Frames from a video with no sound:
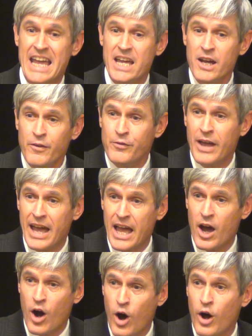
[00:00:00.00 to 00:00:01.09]
If
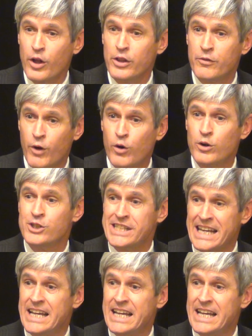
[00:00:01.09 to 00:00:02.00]
all the voters